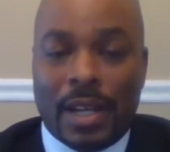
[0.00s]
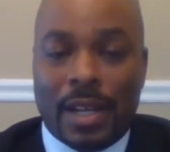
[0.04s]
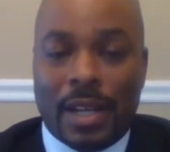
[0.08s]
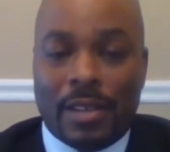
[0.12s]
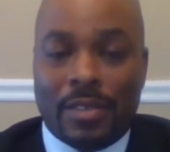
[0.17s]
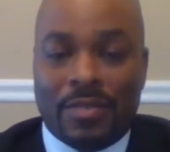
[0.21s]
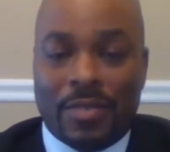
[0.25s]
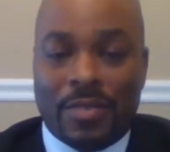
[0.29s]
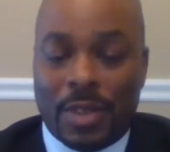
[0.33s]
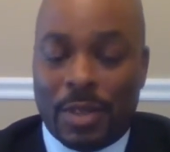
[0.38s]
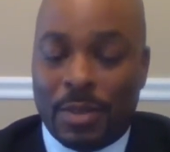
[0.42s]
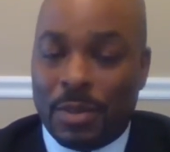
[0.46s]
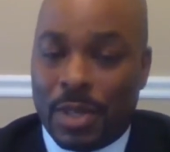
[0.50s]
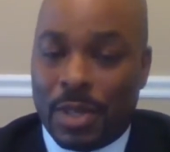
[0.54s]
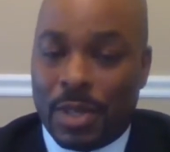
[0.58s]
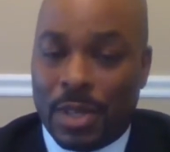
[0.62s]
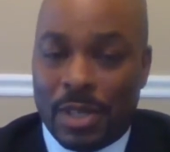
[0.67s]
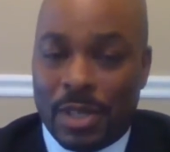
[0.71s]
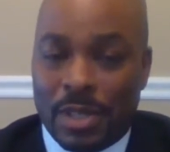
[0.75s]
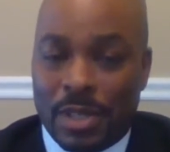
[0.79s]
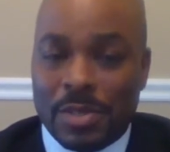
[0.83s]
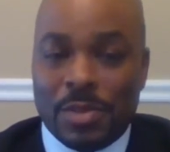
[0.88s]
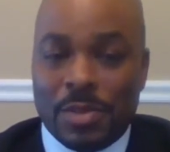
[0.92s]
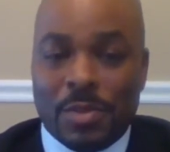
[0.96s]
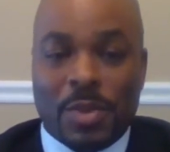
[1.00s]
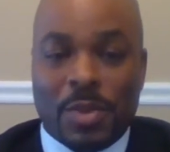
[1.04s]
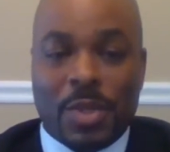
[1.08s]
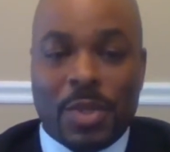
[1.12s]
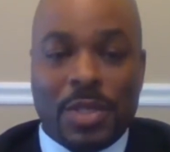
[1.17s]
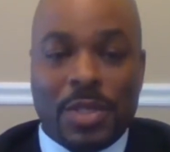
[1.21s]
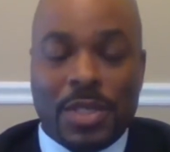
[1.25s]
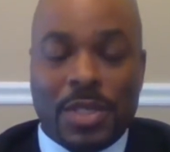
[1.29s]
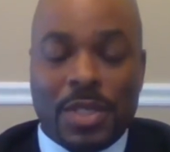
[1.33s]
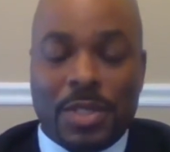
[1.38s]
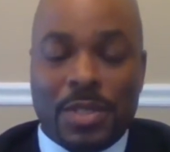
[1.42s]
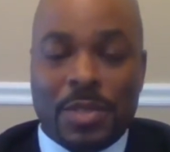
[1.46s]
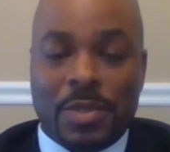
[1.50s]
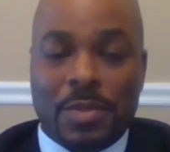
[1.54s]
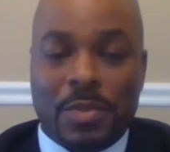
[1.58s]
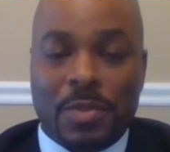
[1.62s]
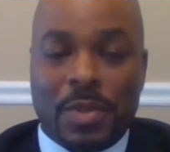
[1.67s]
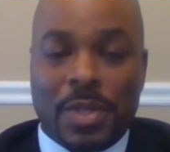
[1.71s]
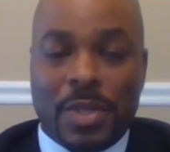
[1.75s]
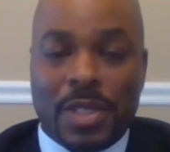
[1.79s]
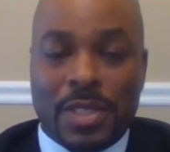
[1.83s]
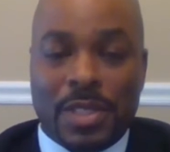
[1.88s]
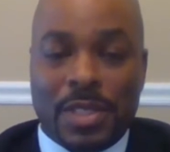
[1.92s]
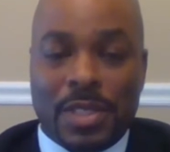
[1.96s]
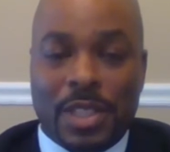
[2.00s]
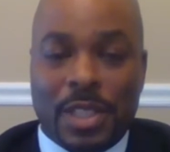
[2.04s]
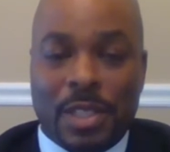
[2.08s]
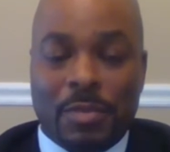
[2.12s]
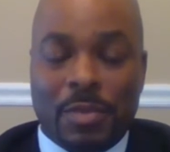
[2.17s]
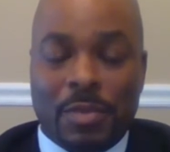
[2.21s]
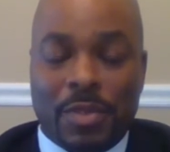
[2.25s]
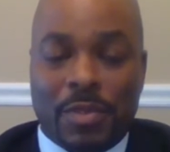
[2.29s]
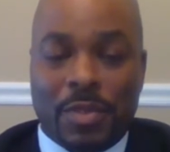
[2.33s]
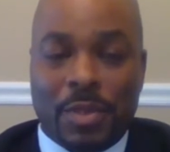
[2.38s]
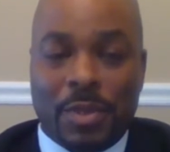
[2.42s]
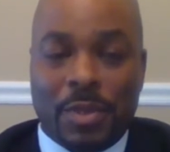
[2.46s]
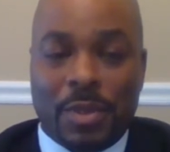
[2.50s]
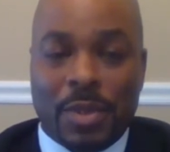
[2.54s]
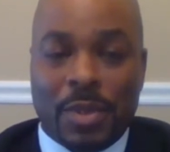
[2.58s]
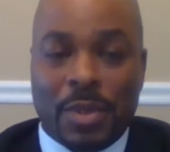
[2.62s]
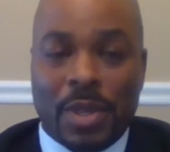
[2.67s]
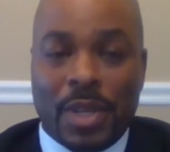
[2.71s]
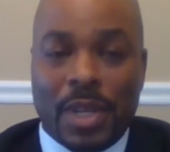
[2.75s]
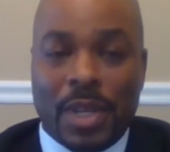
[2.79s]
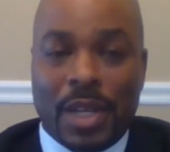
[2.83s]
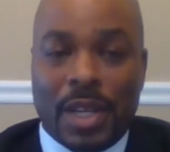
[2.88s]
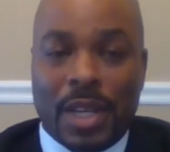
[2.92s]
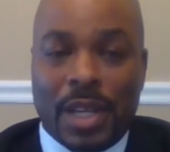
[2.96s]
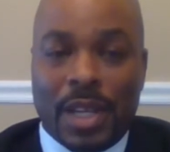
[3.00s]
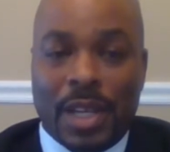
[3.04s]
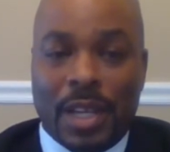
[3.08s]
Phone calls work just as well as it did before.